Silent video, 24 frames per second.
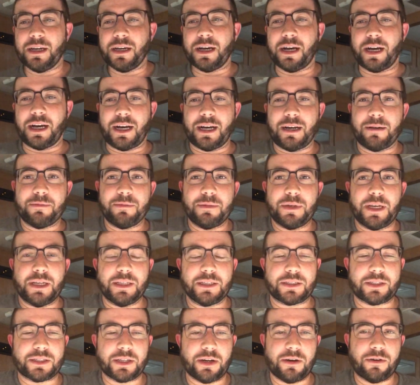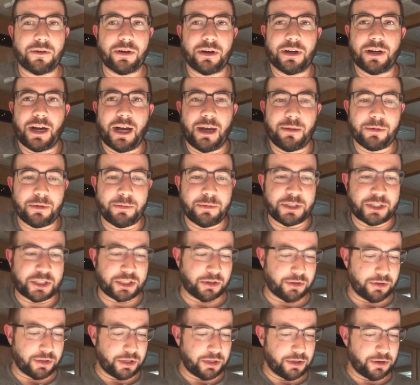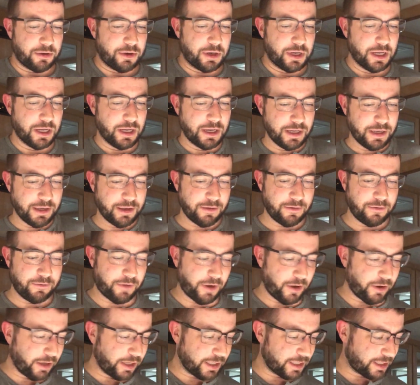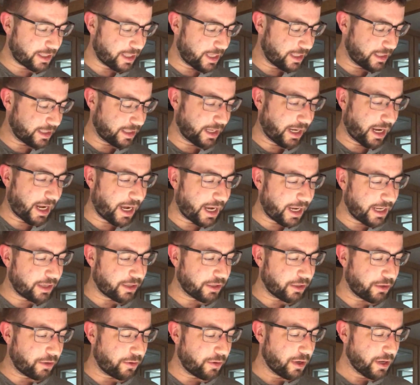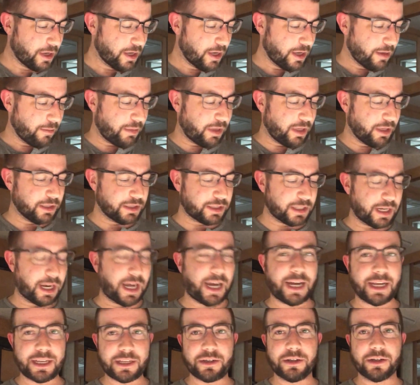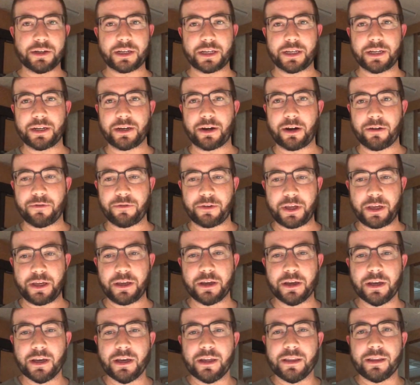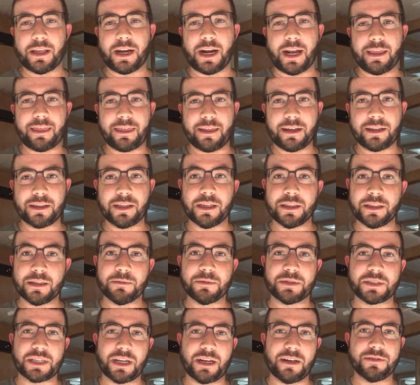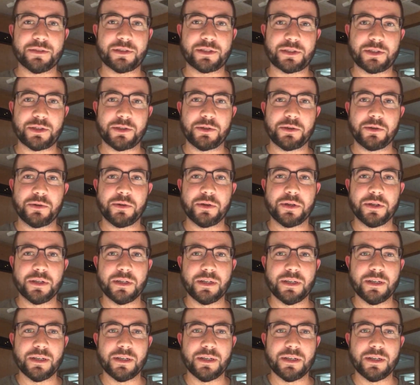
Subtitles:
And so I'm going to be showing you various things that I do, meals that I cook in an RV, that I think lend themselves to